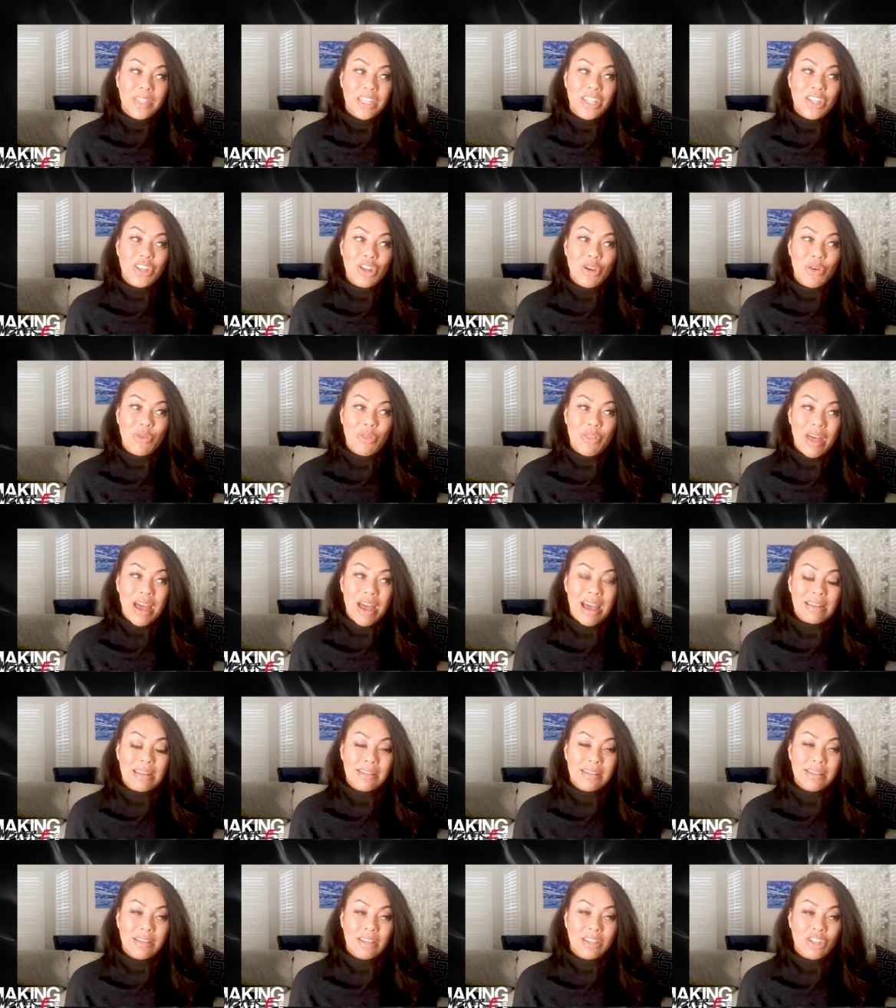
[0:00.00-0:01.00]
you know
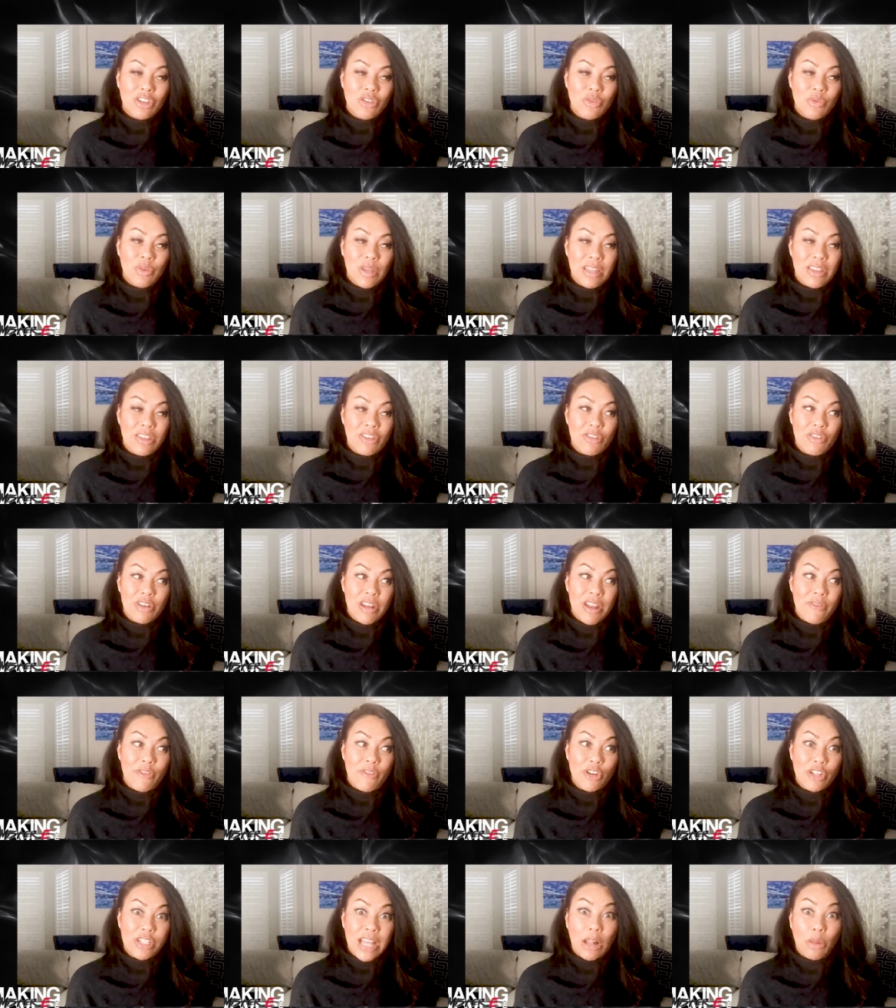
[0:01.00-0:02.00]
that you either
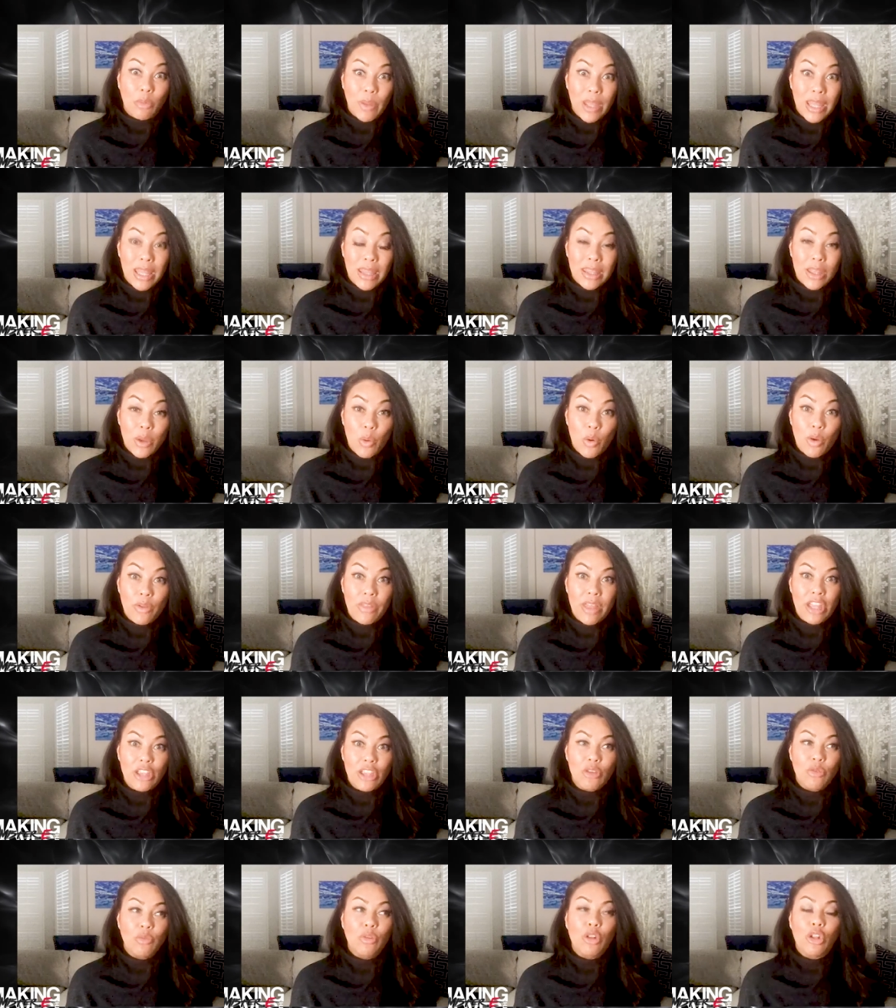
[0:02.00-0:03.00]
never dealt with or
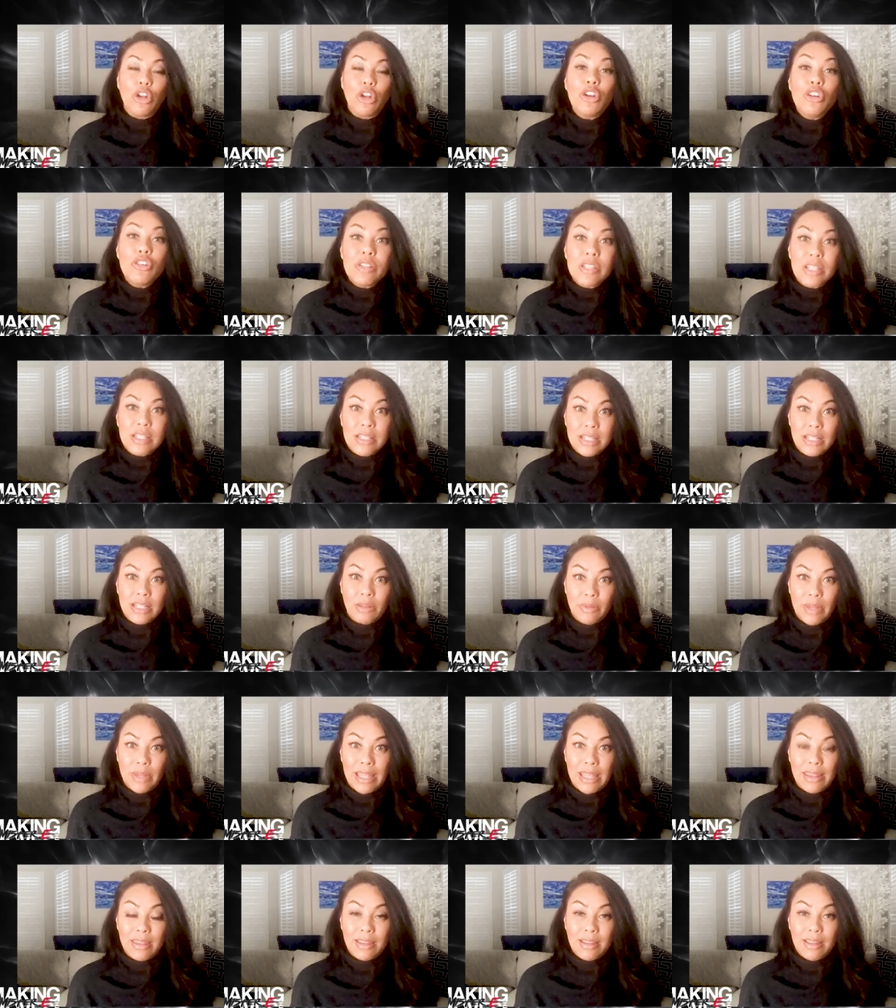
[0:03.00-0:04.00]
that you learned to deal
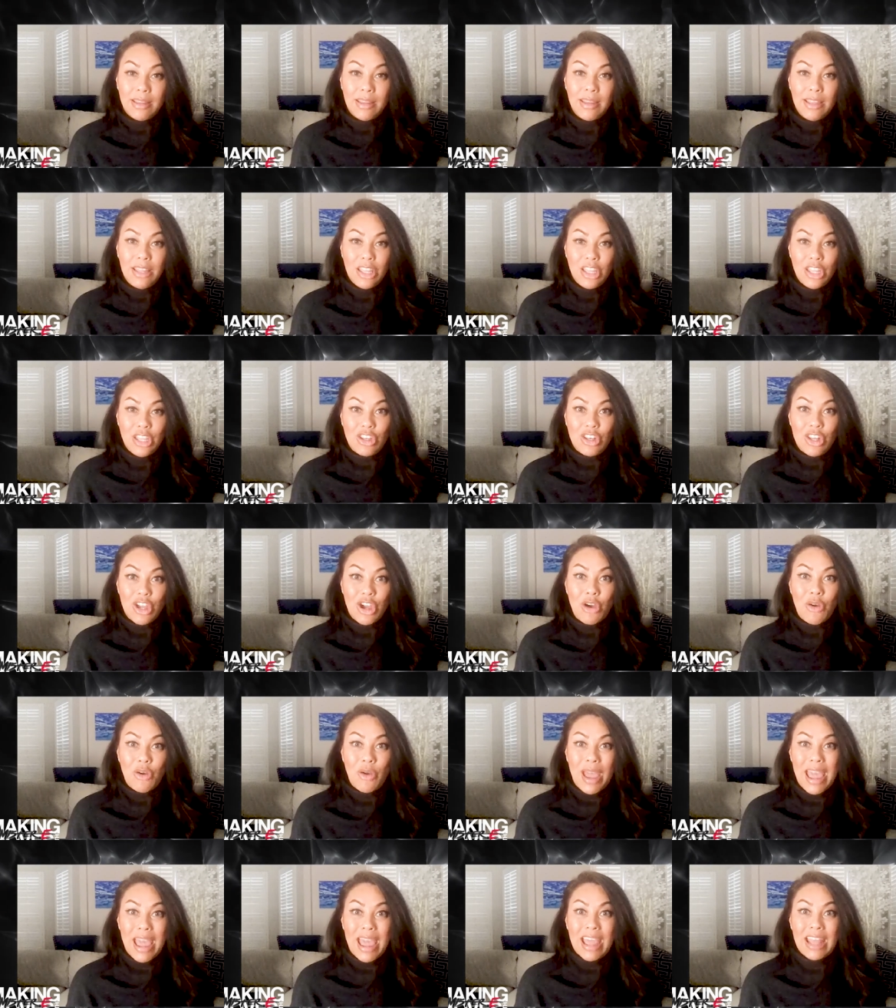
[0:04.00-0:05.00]
with you
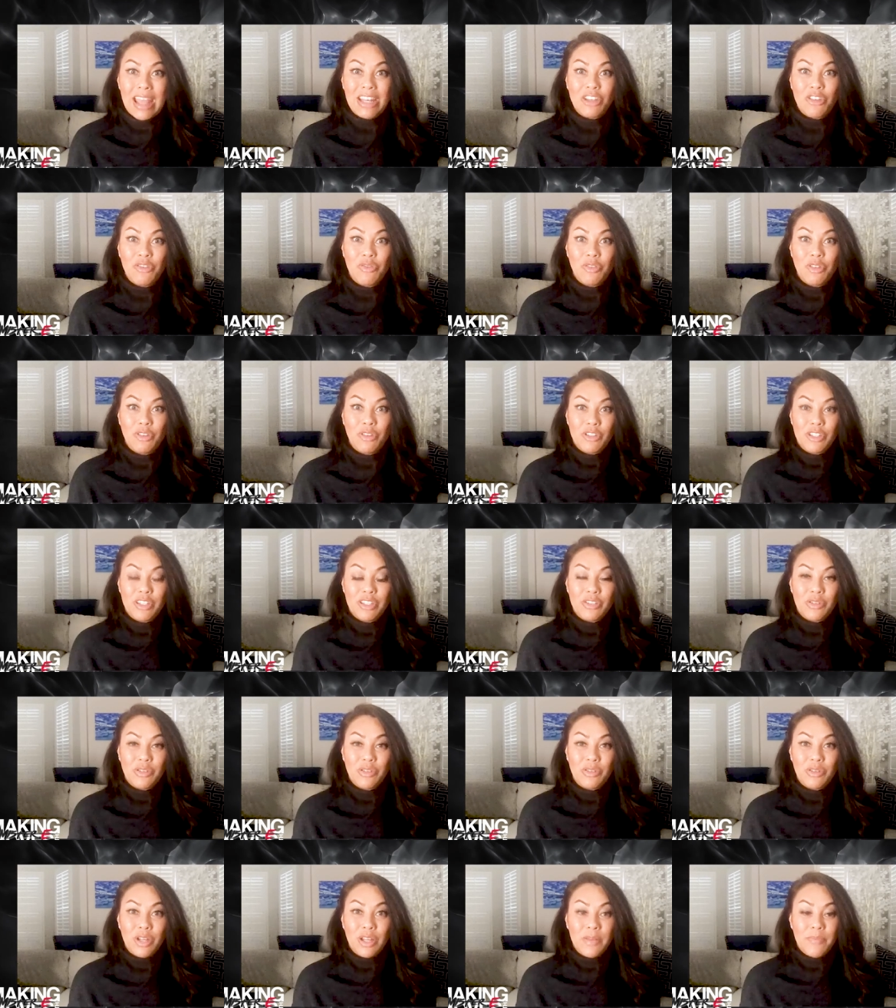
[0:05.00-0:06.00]
know and you've learned
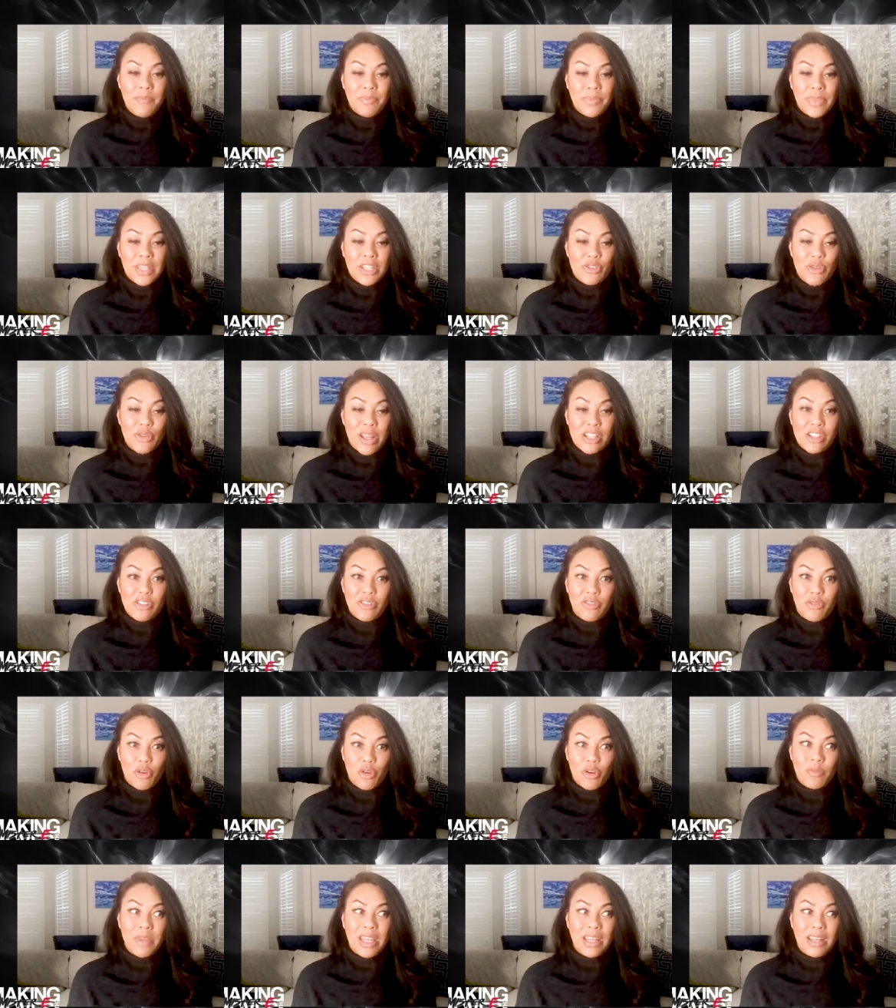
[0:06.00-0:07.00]
to
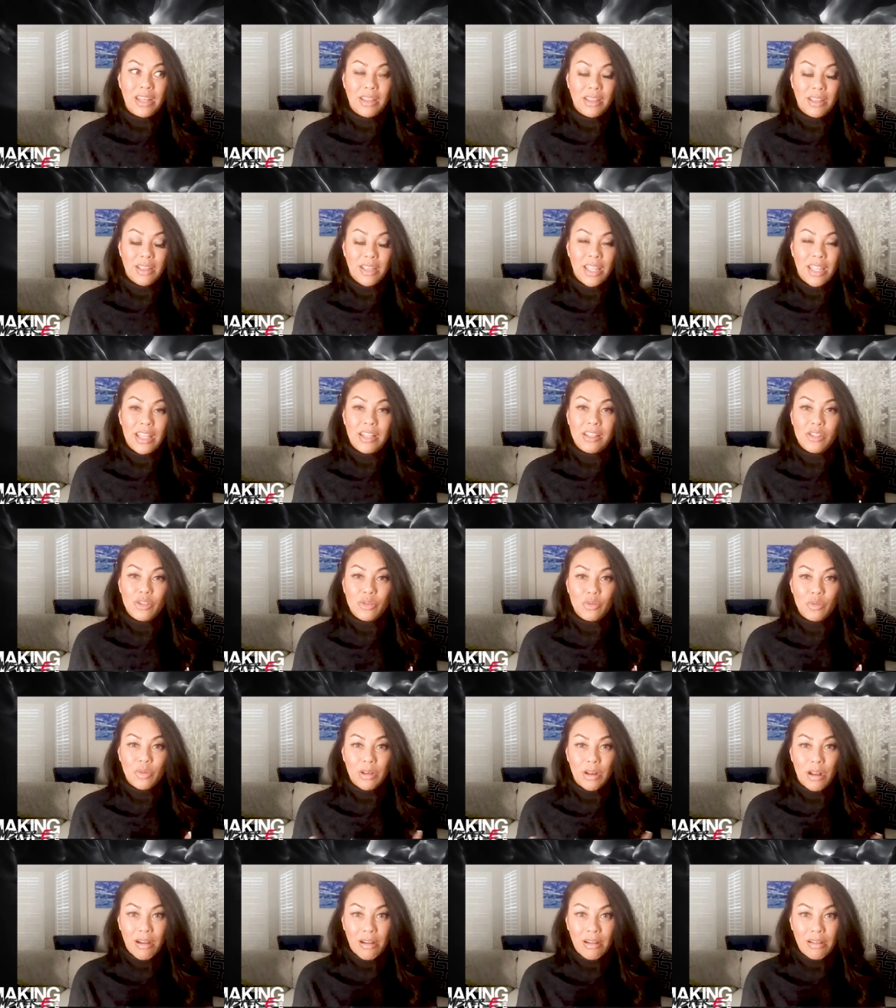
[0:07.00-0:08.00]
transform it into
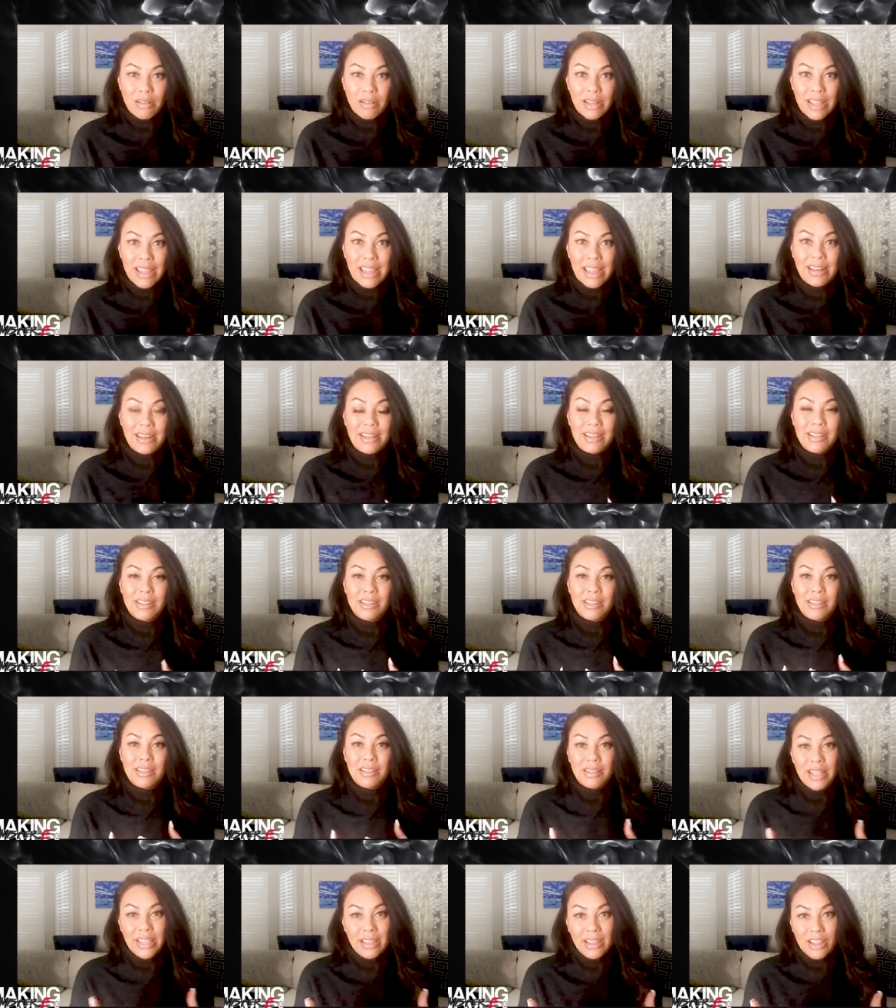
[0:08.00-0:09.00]
an art and
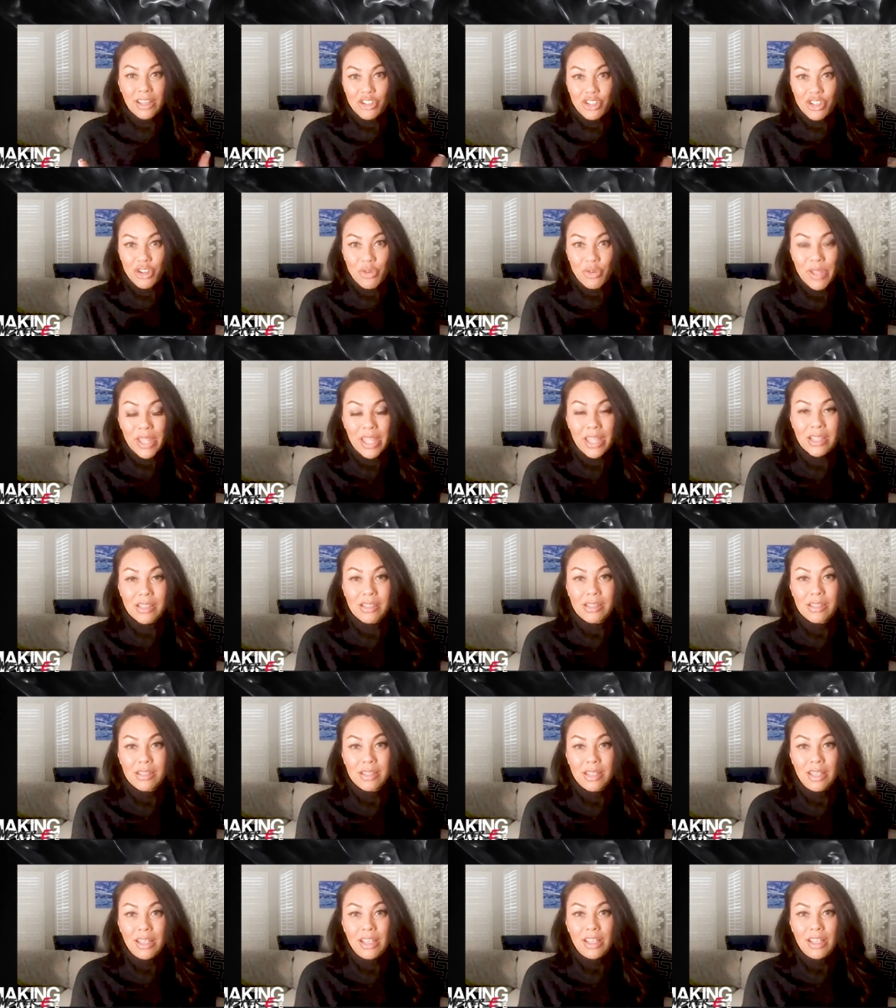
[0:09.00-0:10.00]
into like a
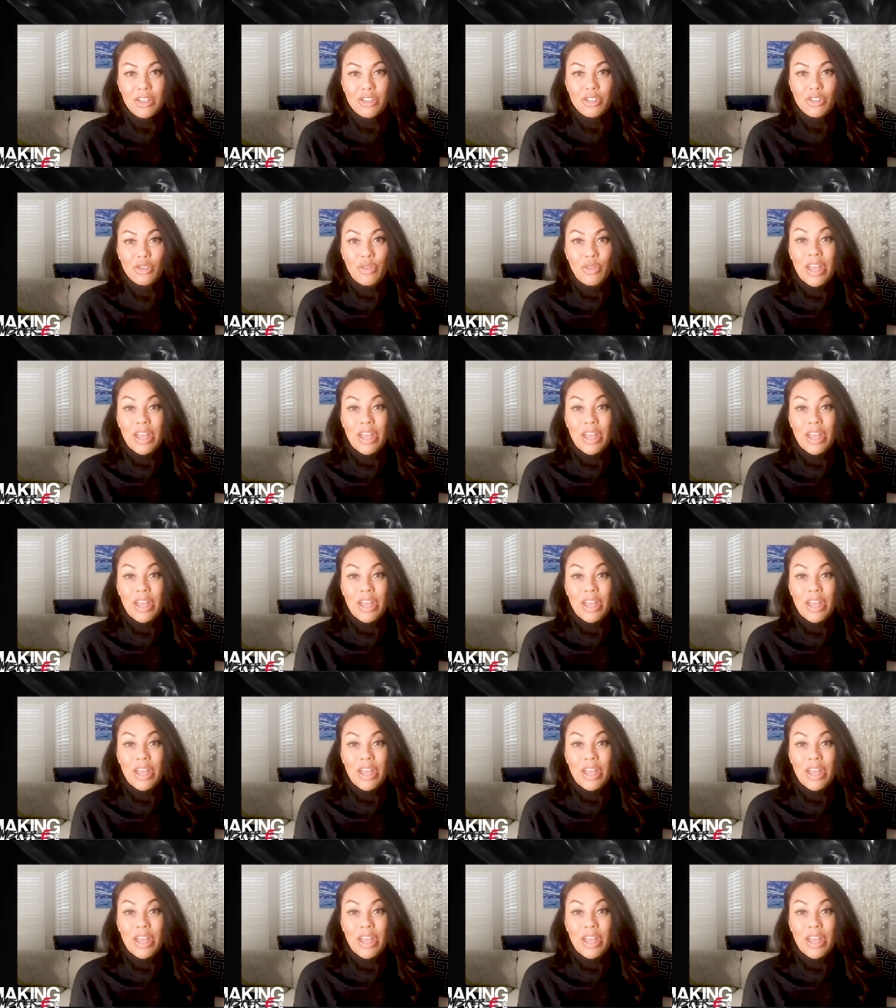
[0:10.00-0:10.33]
showcase so